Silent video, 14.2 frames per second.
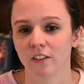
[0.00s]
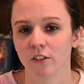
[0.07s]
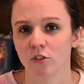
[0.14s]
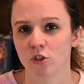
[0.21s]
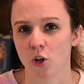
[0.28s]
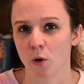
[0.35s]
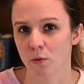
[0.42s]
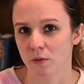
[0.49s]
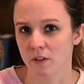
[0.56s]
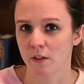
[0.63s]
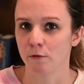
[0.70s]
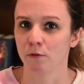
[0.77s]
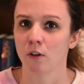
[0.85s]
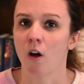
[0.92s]
shows
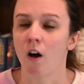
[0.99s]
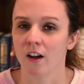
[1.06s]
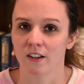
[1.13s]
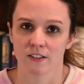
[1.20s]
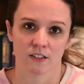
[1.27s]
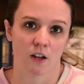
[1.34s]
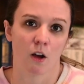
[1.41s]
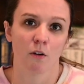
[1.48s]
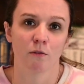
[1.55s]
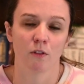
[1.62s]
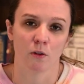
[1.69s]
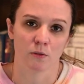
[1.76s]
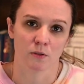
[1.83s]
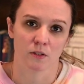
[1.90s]
the flaws of
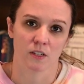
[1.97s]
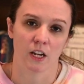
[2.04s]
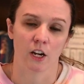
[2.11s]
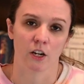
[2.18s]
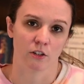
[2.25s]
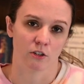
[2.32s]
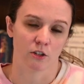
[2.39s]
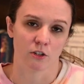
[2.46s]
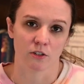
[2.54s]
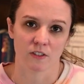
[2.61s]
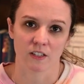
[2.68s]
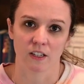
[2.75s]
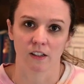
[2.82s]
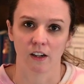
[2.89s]
those
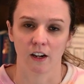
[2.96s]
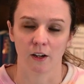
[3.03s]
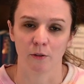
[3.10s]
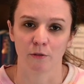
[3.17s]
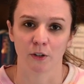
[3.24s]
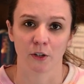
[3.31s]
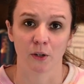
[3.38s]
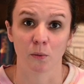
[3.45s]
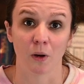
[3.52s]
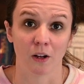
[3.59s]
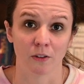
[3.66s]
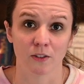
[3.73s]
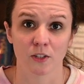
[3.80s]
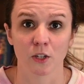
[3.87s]
characters very
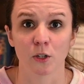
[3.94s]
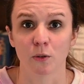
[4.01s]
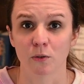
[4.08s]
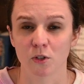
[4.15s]
well too.